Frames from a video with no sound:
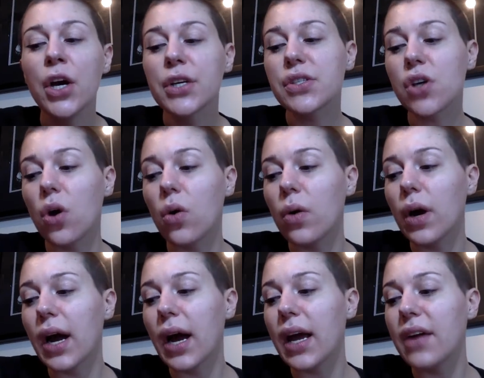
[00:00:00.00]

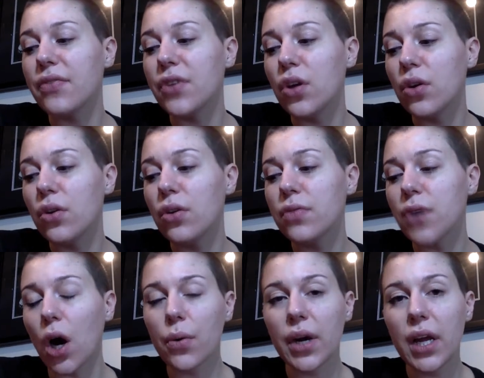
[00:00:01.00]
So if you've
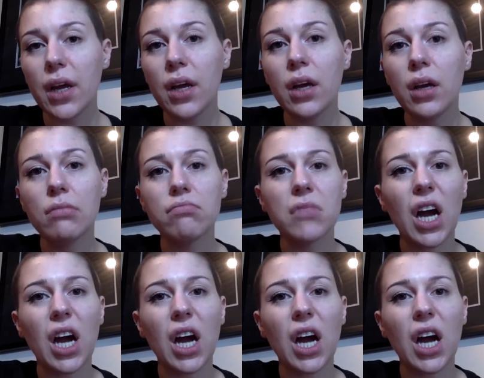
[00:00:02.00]
already